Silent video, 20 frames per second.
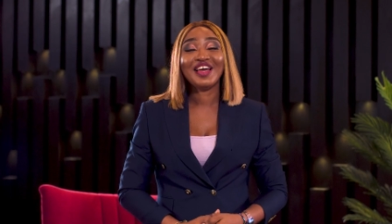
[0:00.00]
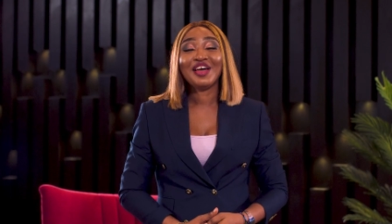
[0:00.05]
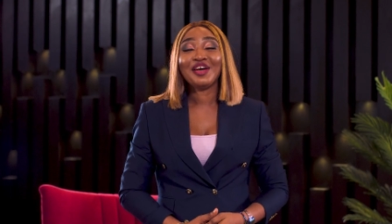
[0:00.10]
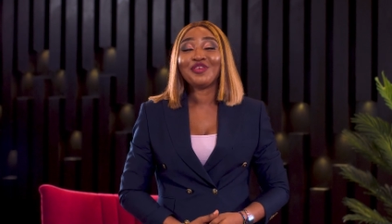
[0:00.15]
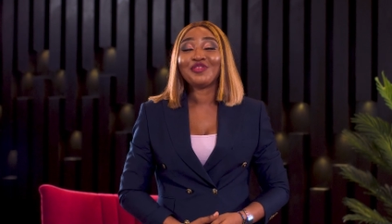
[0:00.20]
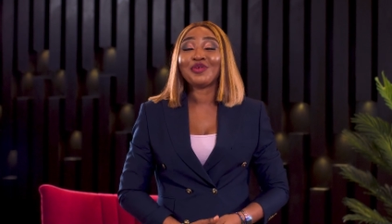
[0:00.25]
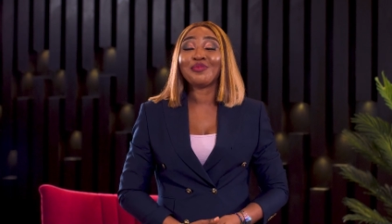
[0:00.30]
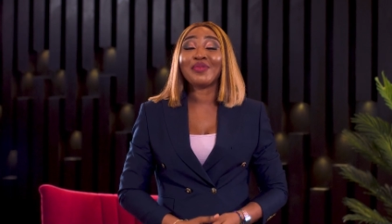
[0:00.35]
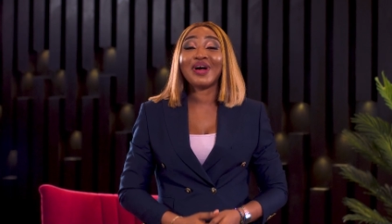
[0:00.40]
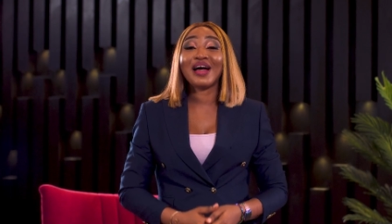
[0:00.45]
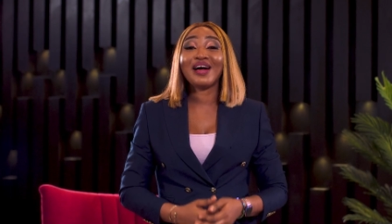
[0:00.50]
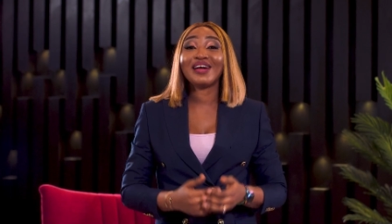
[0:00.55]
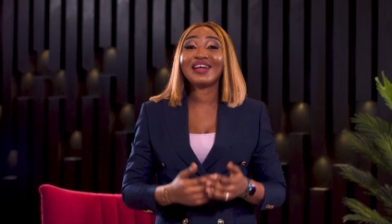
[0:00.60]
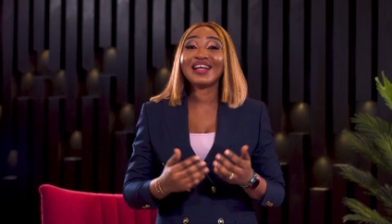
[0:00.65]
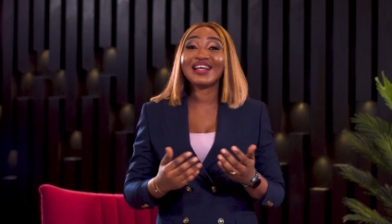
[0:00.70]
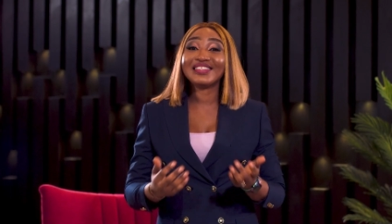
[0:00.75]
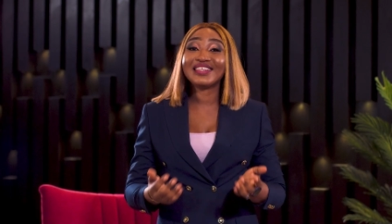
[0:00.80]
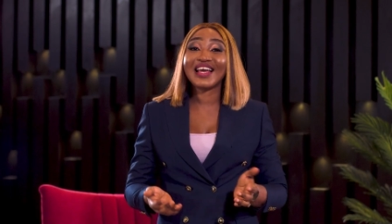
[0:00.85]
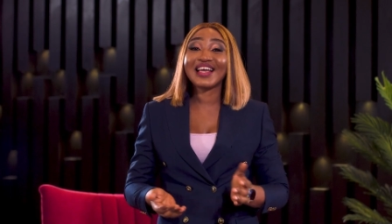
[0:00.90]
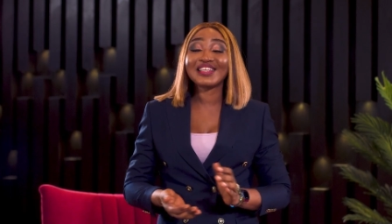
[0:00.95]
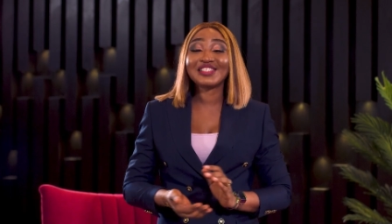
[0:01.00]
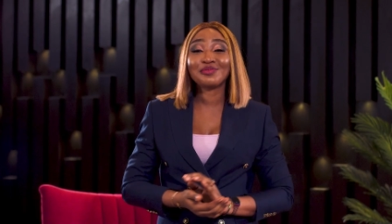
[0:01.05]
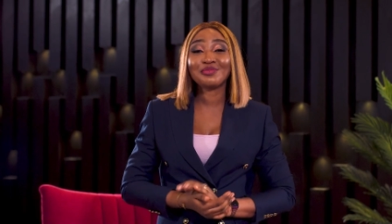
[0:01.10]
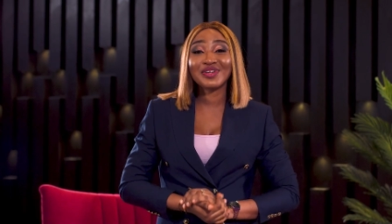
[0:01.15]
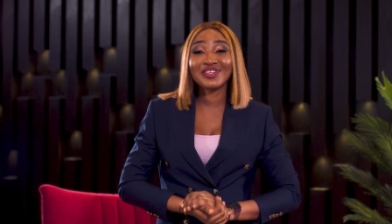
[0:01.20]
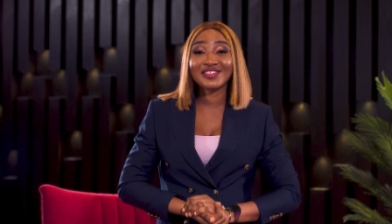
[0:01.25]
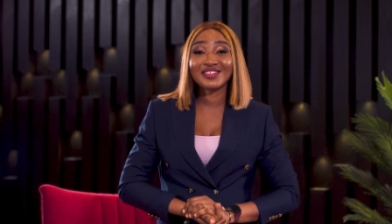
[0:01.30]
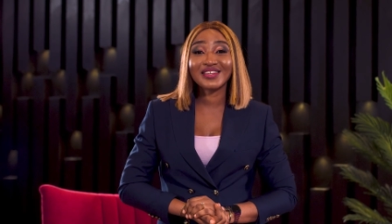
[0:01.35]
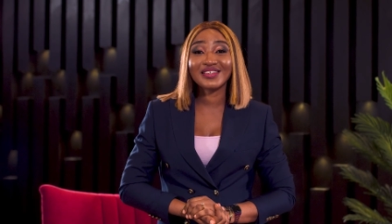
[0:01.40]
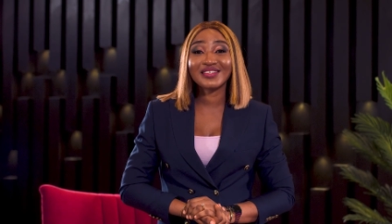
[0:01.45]
From our headline
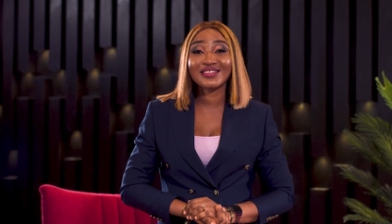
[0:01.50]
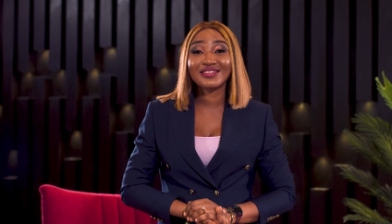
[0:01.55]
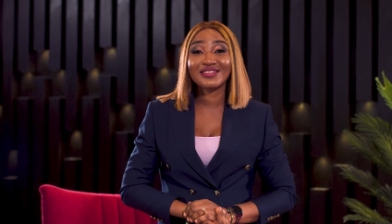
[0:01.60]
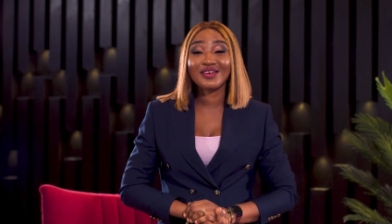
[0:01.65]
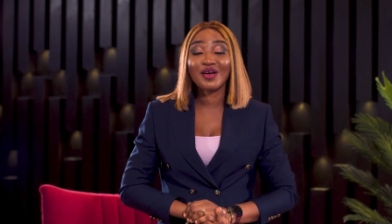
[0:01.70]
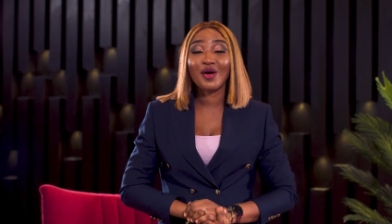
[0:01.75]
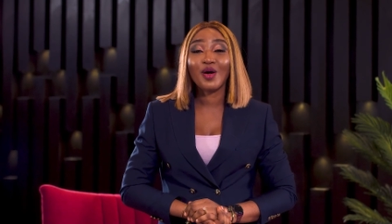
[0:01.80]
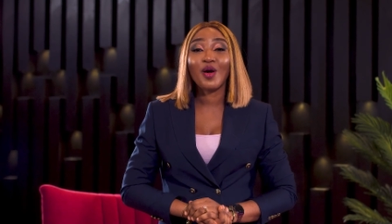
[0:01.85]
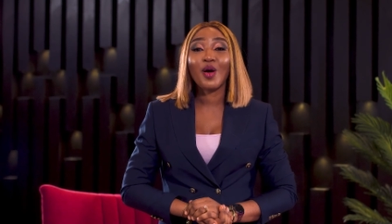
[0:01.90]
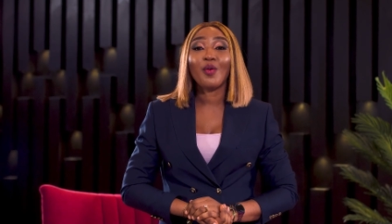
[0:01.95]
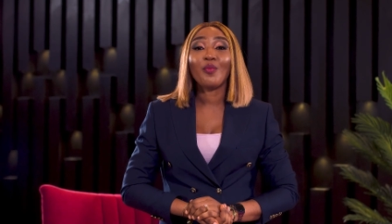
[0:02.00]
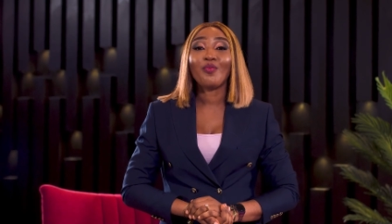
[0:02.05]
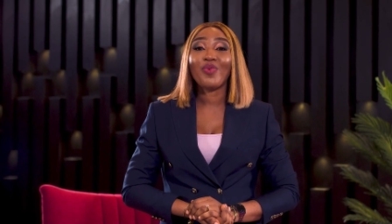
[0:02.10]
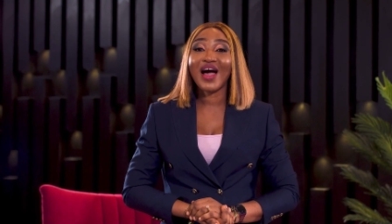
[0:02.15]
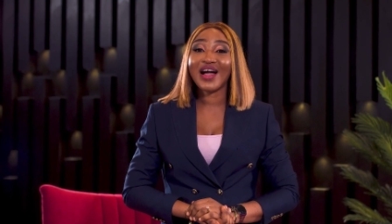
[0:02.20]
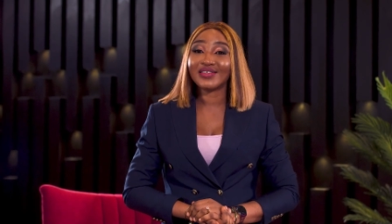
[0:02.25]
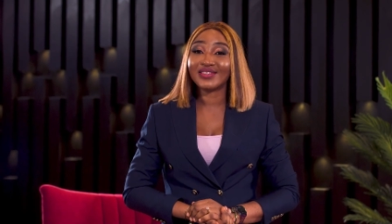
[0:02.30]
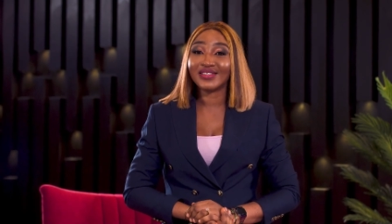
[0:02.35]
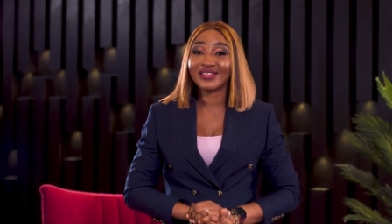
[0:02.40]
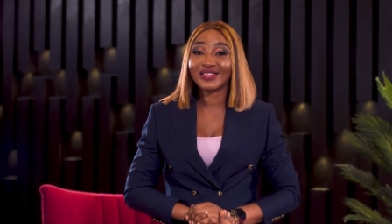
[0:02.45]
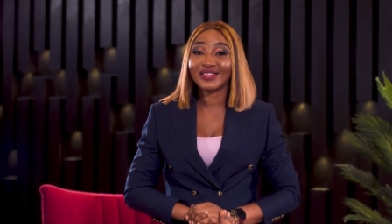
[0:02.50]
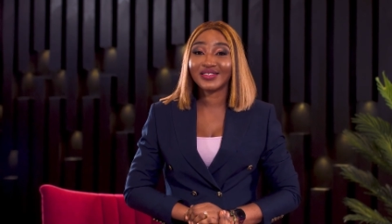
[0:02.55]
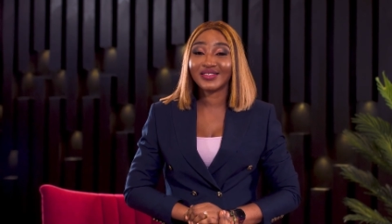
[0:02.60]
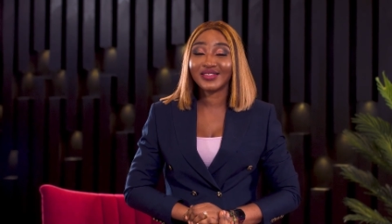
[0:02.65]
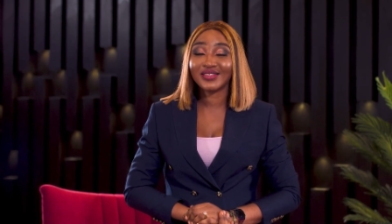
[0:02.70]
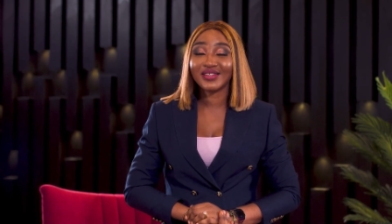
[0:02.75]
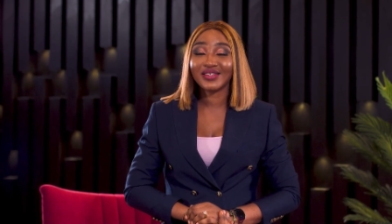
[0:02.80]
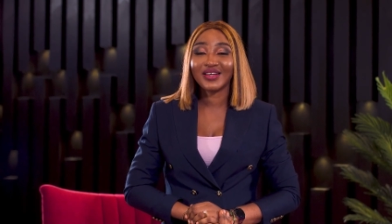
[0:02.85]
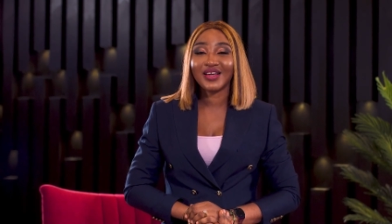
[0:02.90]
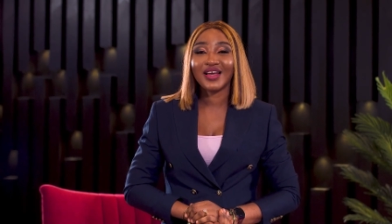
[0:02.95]
sponsors, partners,
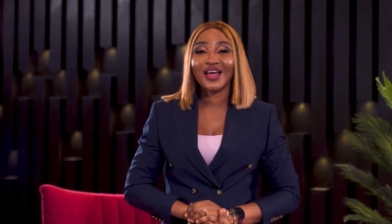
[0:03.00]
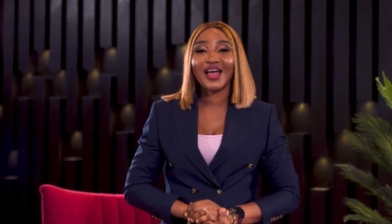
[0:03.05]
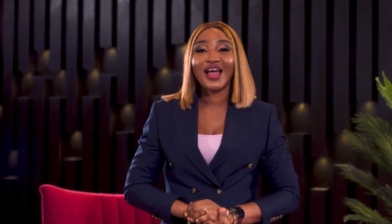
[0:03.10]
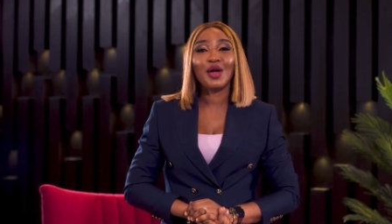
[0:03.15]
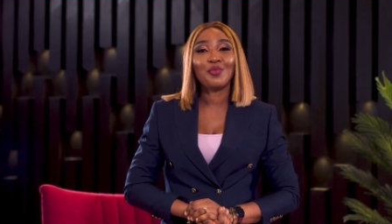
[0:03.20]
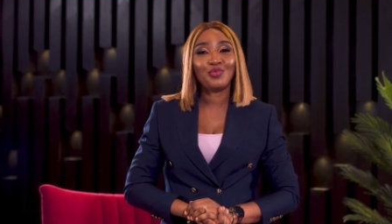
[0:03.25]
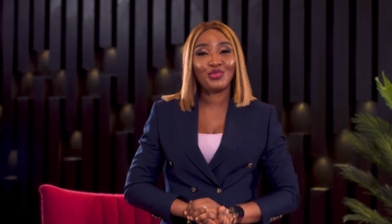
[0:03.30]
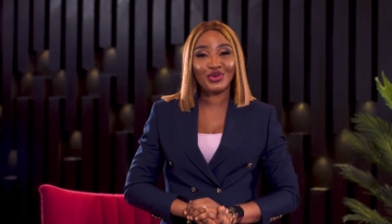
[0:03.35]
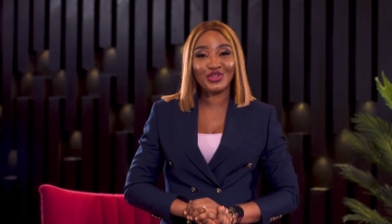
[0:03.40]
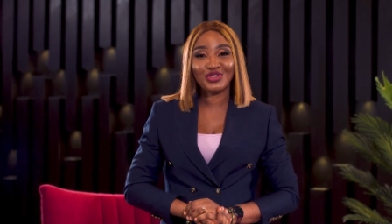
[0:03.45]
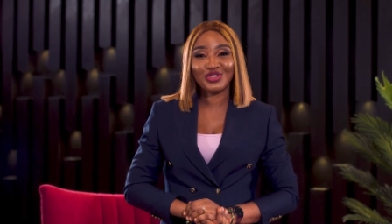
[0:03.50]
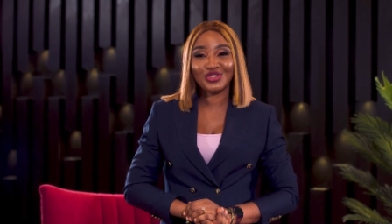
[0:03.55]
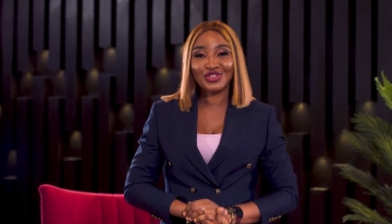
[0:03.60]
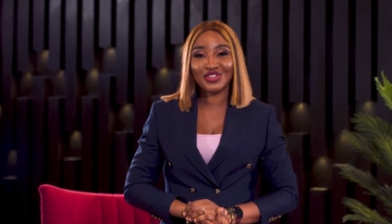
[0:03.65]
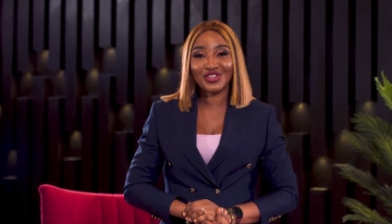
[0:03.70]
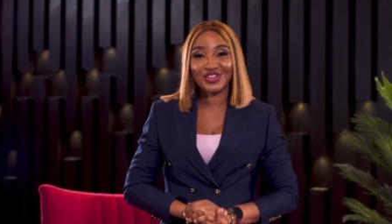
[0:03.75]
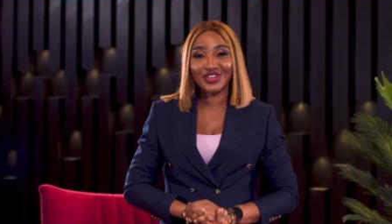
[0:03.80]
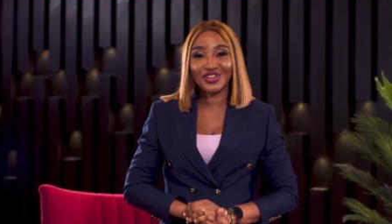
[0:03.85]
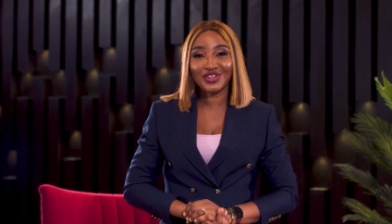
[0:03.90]
and producer,